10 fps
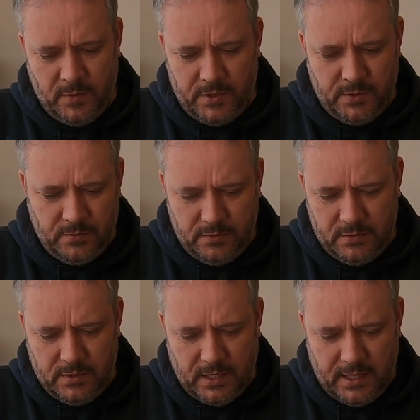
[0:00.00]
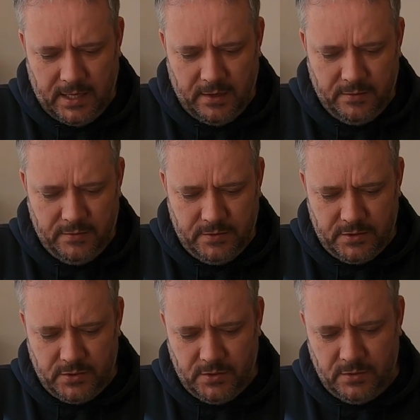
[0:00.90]
which will allow the
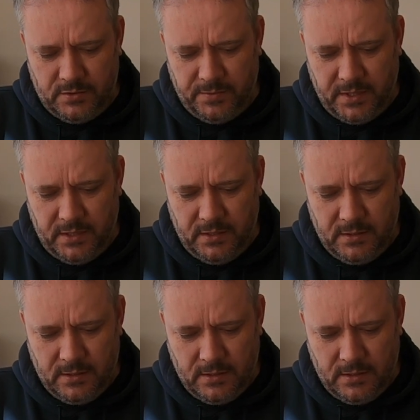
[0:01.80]
soil to be